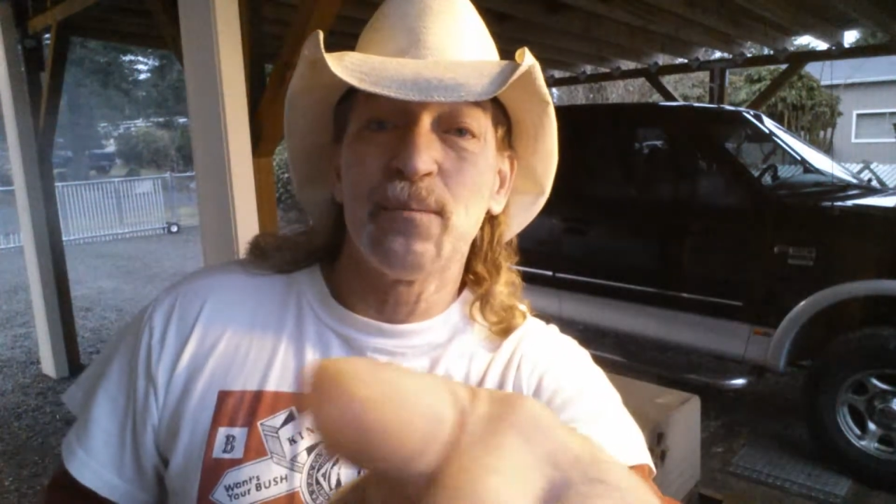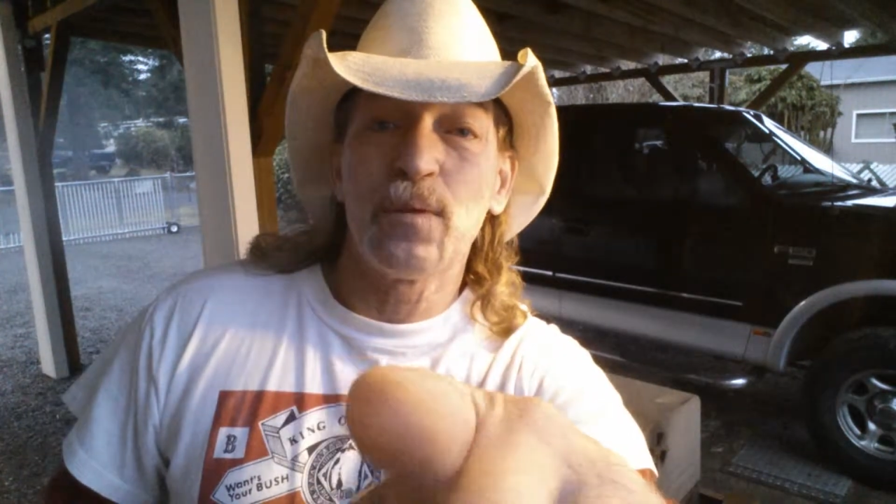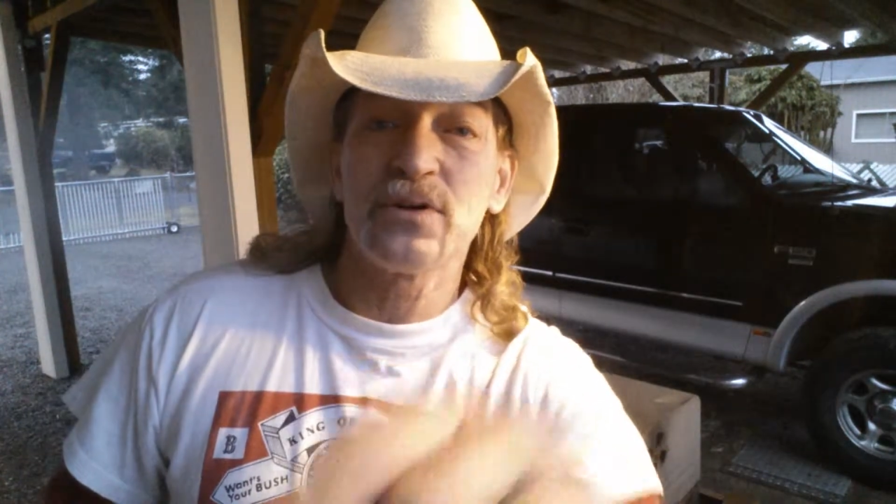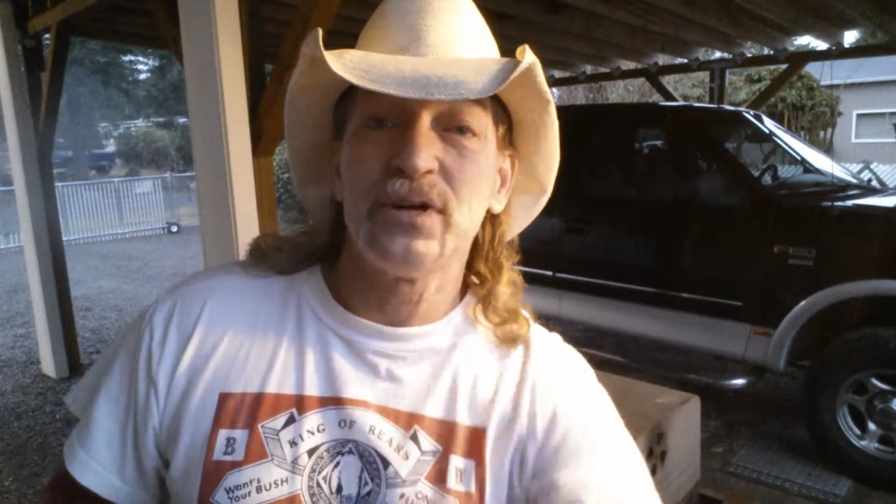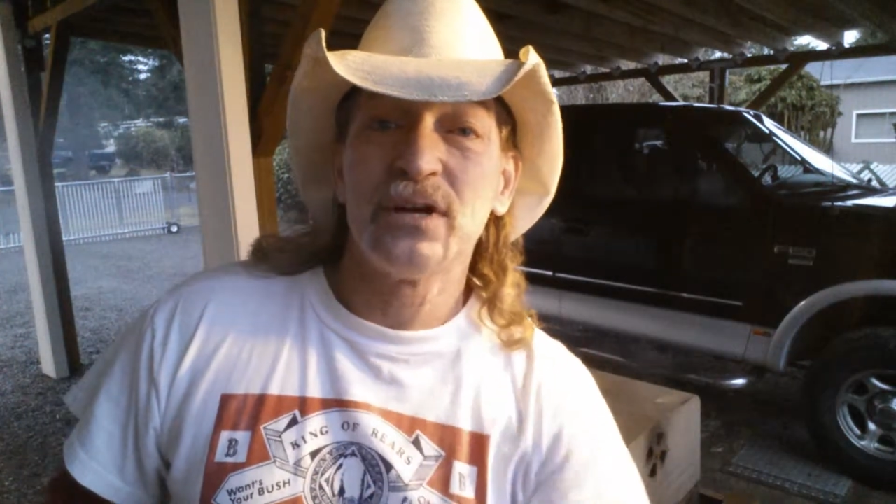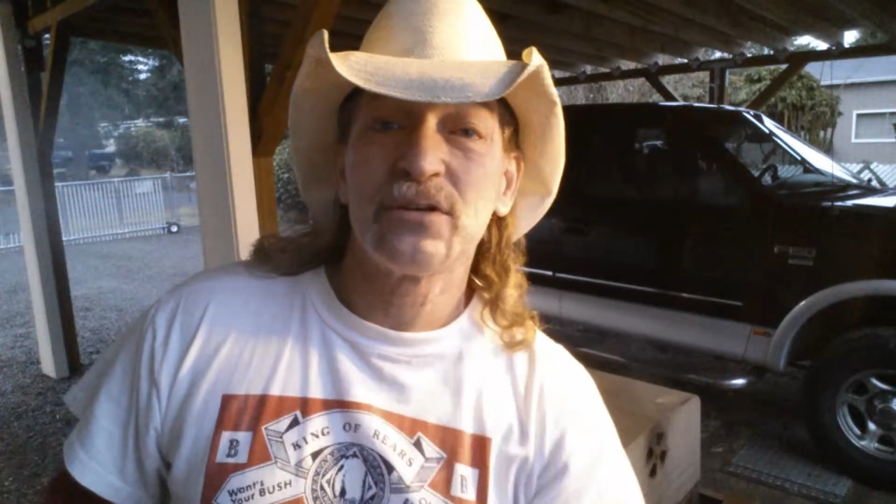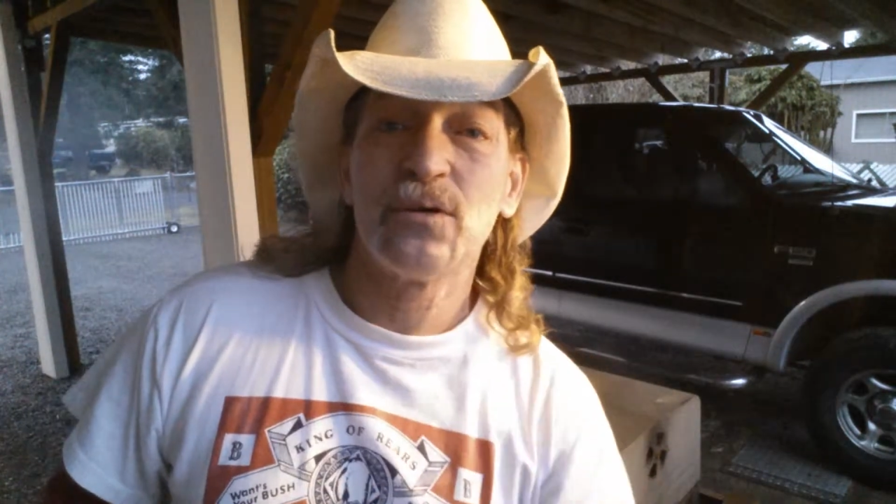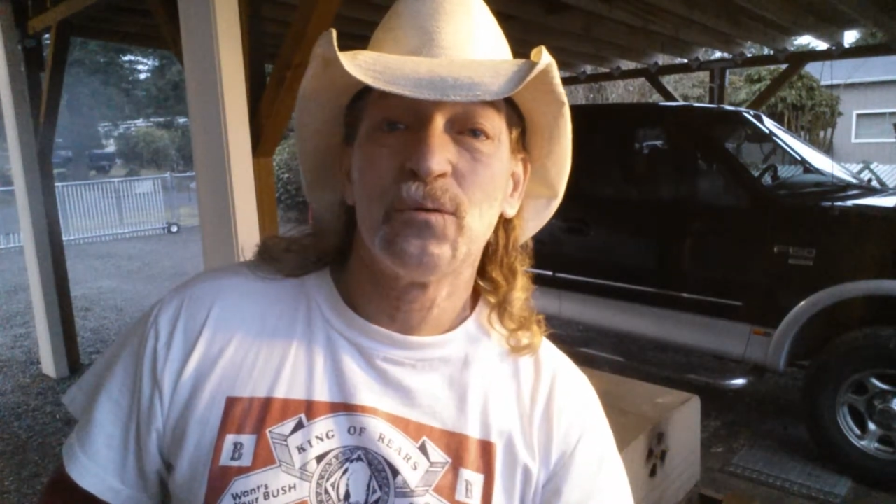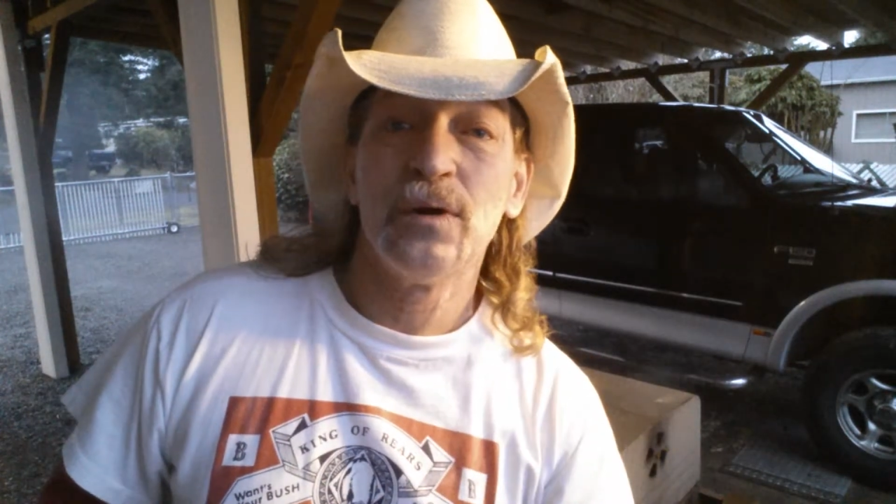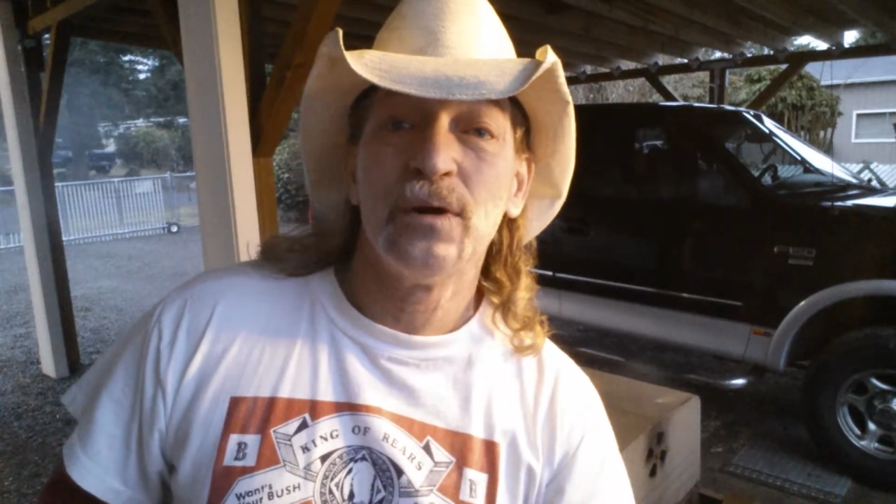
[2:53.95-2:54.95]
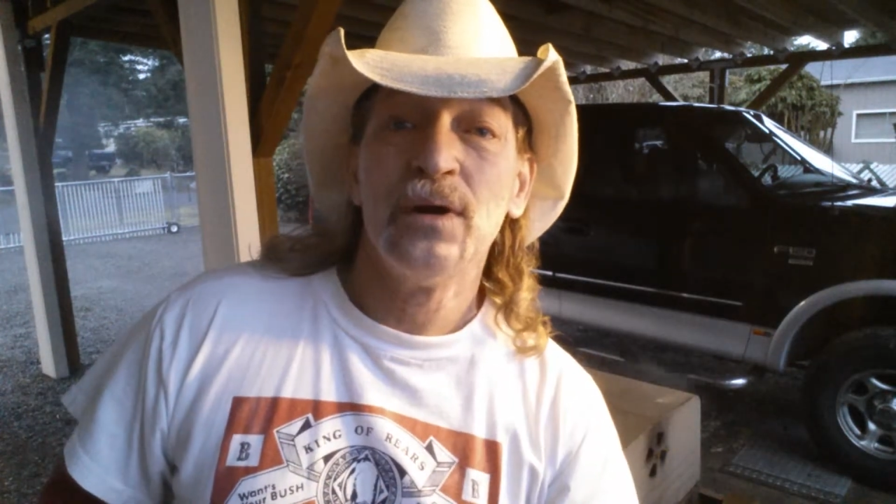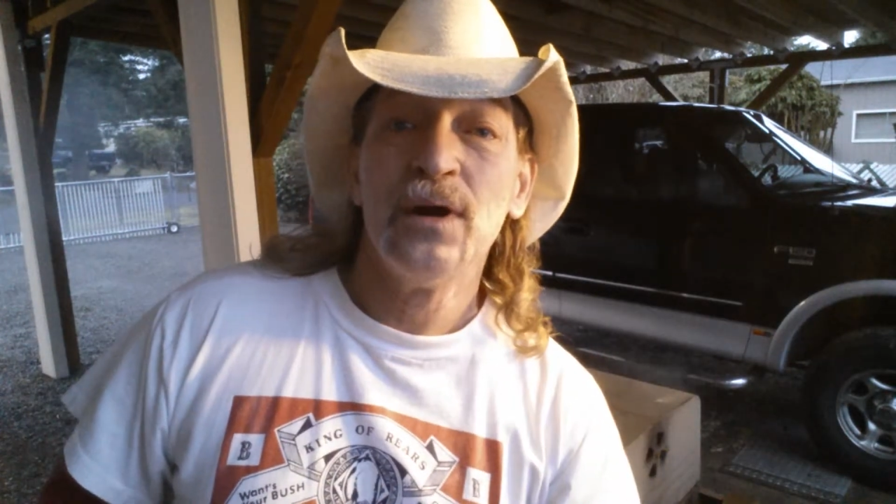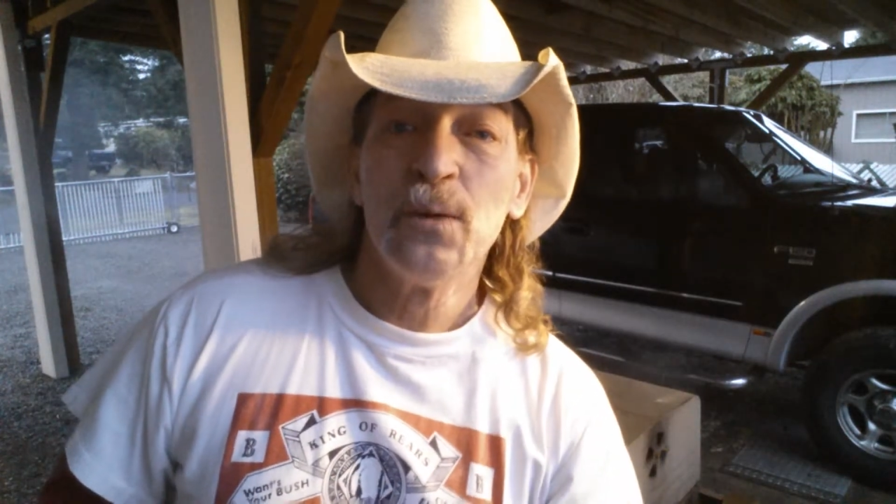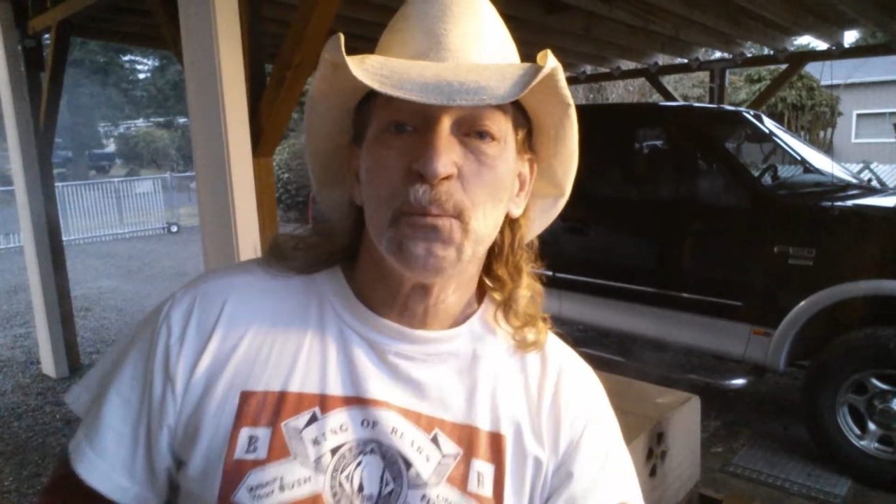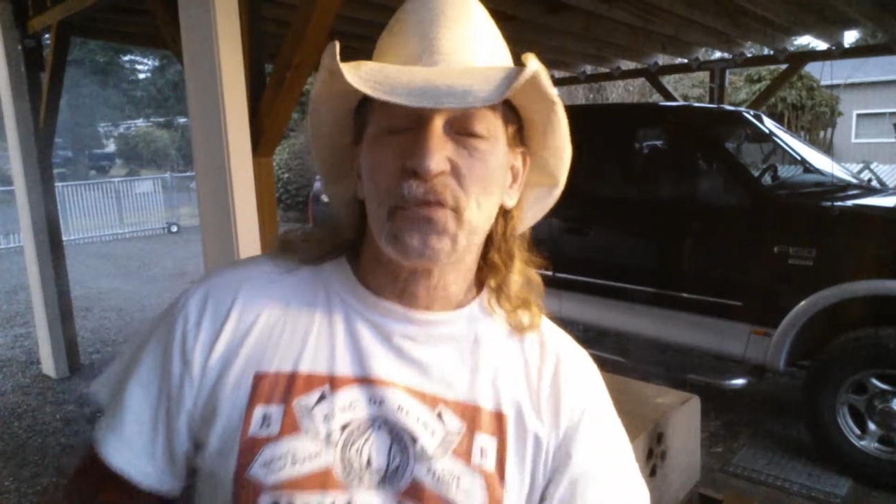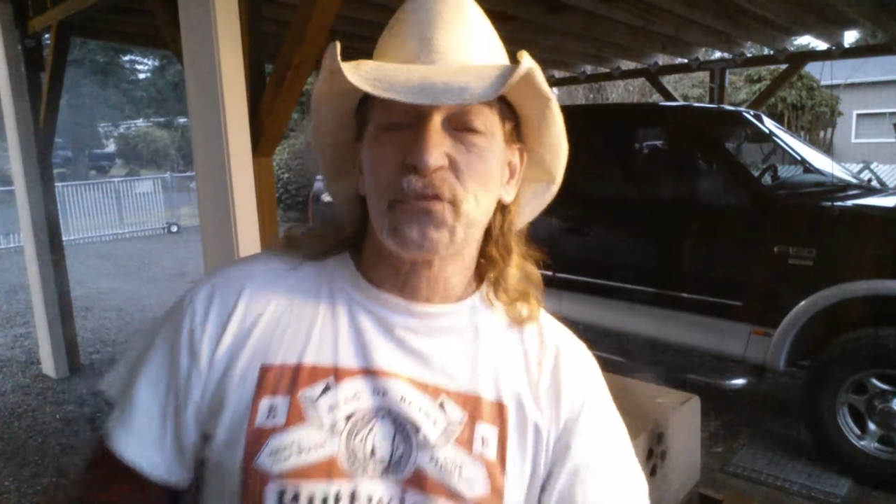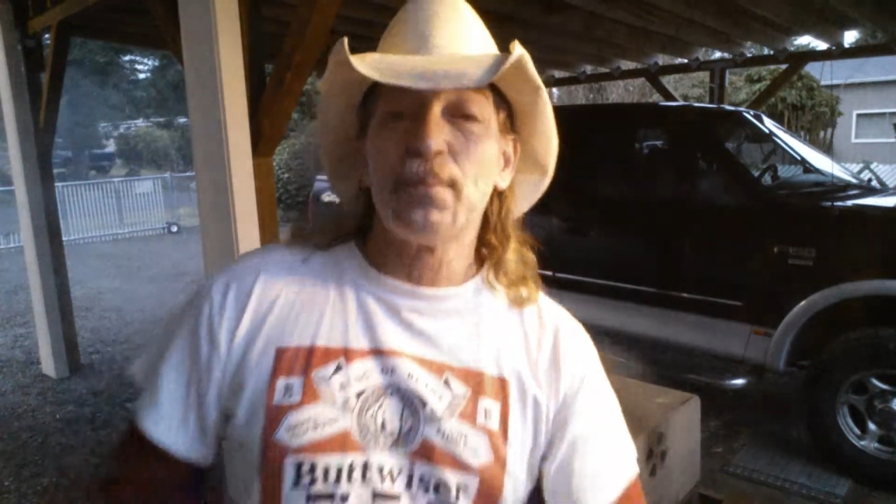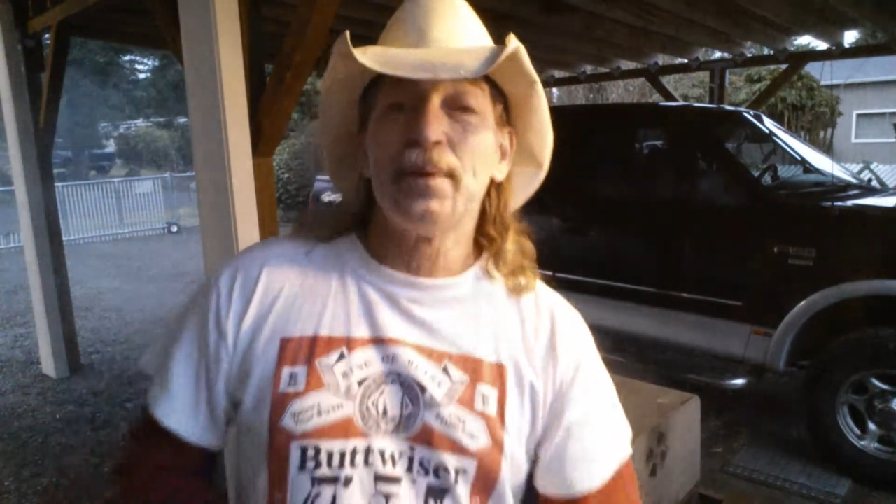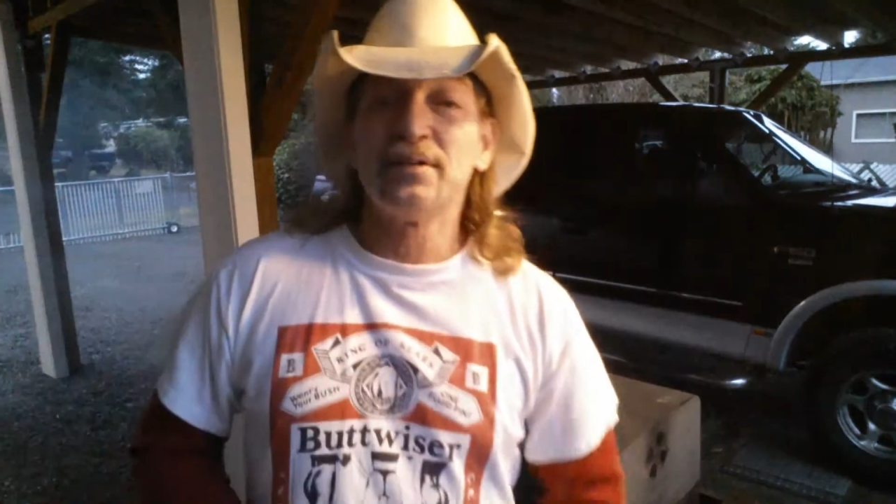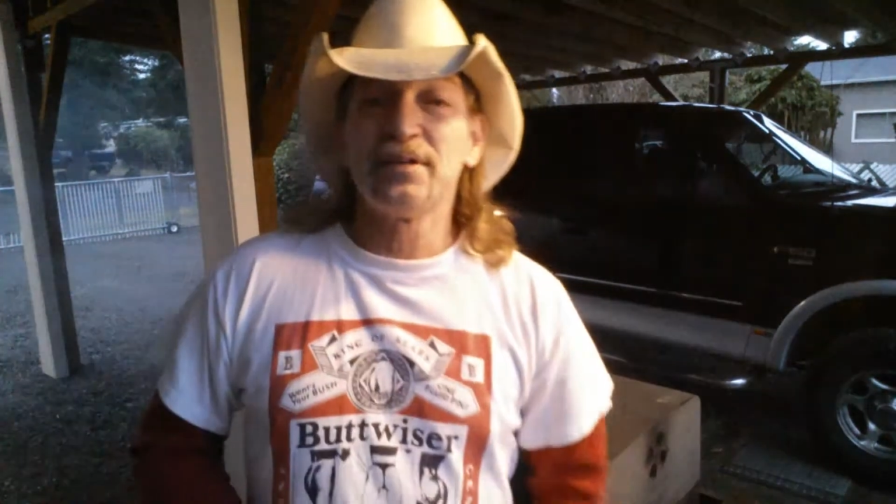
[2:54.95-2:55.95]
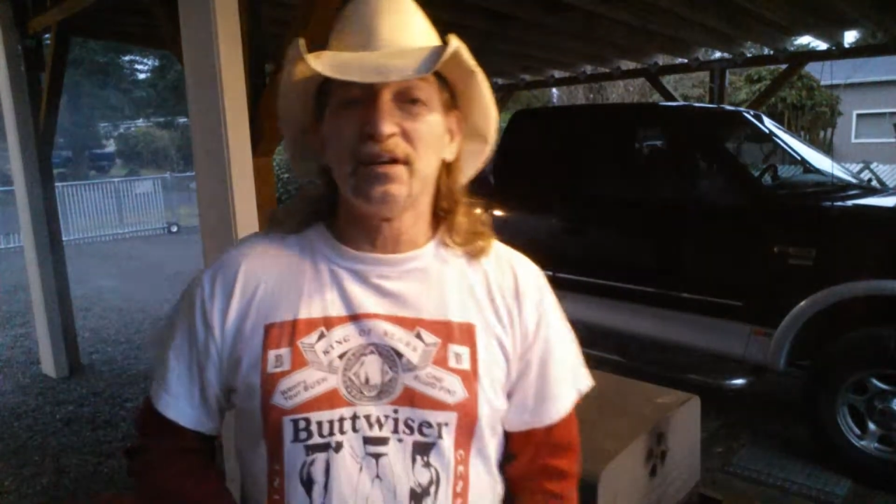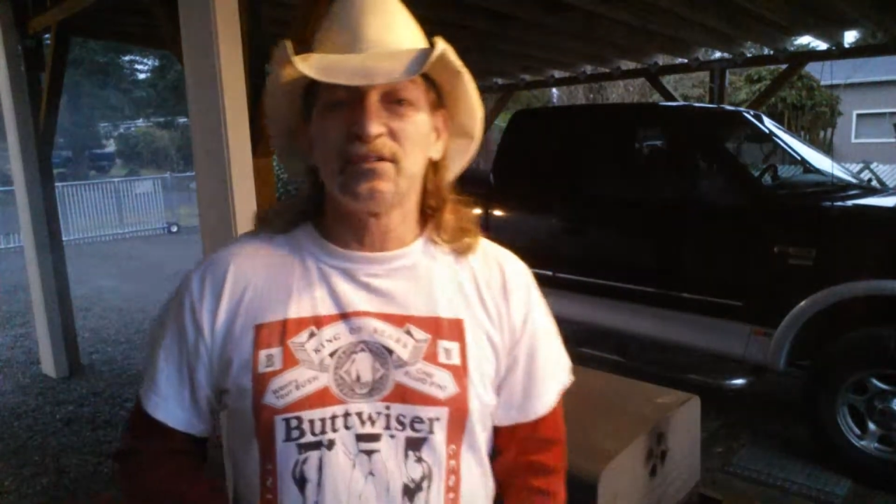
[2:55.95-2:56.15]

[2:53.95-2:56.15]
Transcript: I'm watching here, so we're 3 minutes in.